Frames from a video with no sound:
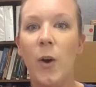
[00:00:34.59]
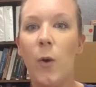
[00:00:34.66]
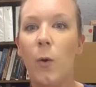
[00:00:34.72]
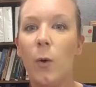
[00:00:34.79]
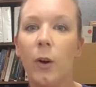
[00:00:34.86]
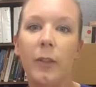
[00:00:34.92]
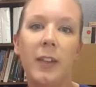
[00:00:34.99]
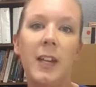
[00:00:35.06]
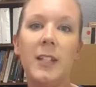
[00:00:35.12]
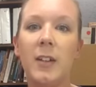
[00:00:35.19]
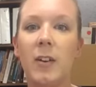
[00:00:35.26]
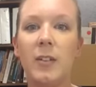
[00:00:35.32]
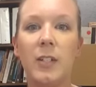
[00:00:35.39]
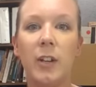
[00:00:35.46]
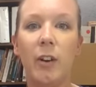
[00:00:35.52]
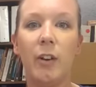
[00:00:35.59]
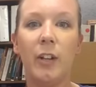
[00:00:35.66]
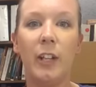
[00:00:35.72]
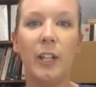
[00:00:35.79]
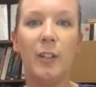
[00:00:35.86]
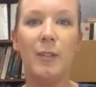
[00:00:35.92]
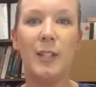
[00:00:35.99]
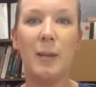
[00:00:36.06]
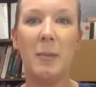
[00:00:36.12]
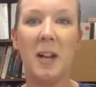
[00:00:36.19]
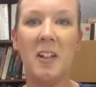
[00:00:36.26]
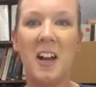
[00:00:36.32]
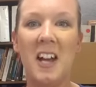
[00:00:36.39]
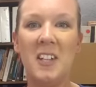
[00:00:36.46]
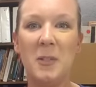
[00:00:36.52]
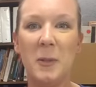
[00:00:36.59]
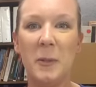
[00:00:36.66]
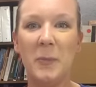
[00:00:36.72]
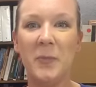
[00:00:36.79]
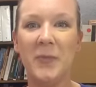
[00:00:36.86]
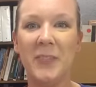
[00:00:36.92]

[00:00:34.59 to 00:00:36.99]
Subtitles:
or things I was currently using in my classroom.